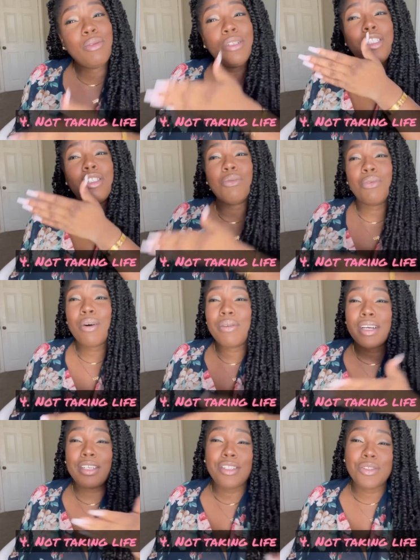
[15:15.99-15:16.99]
what you want
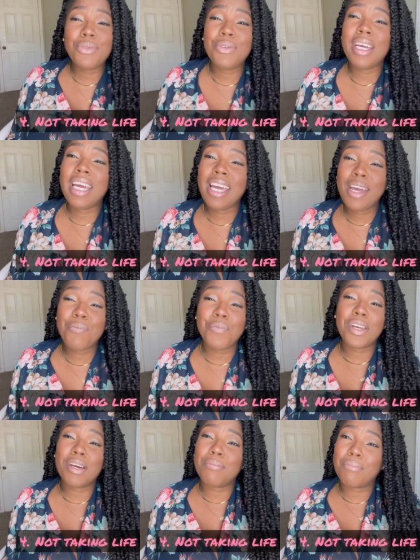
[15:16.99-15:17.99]
to do if
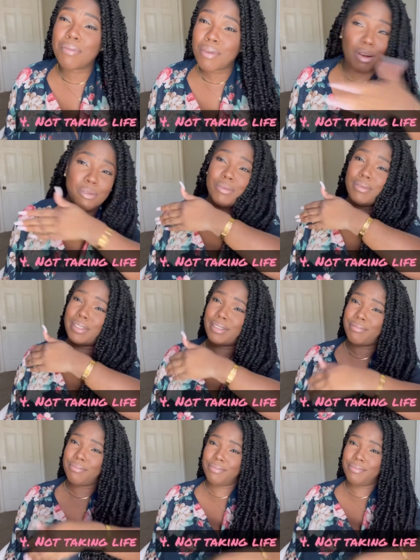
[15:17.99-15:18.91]
you're broke.